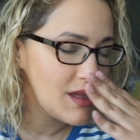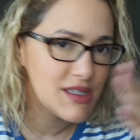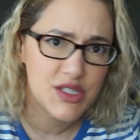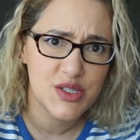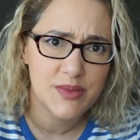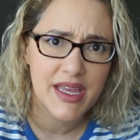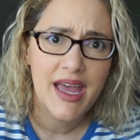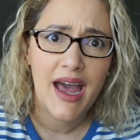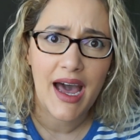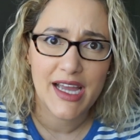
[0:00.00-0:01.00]
Excuse me.
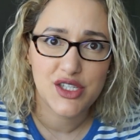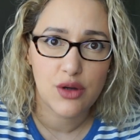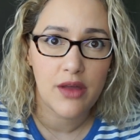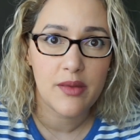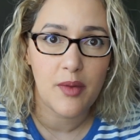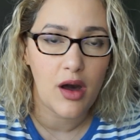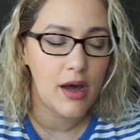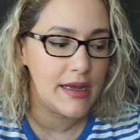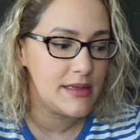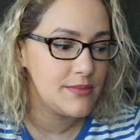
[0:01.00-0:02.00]
I draw them
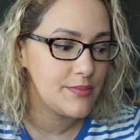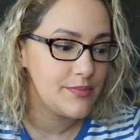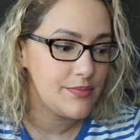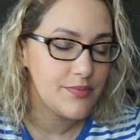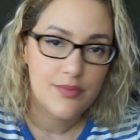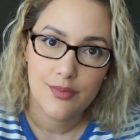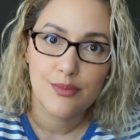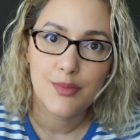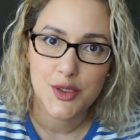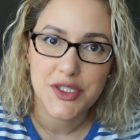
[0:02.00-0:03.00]
on
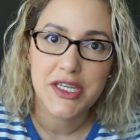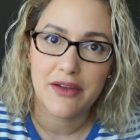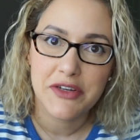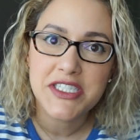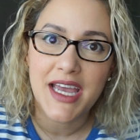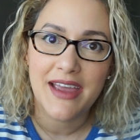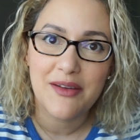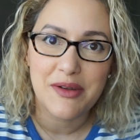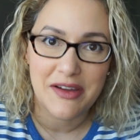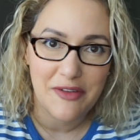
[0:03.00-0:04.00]
mostly every day
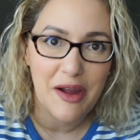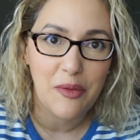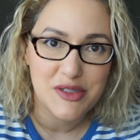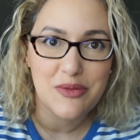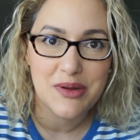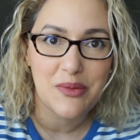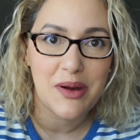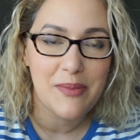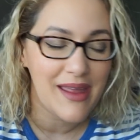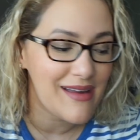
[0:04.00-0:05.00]
whenever I do want to
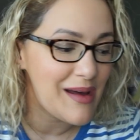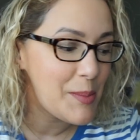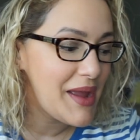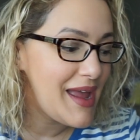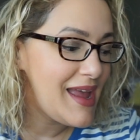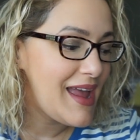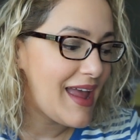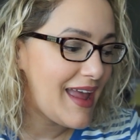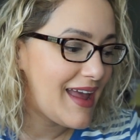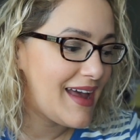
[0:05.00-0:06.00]
wear makeup.
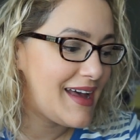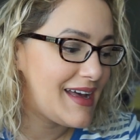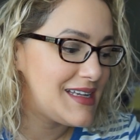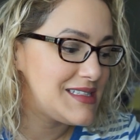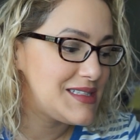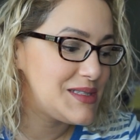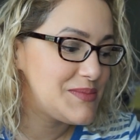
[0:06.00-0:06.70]
And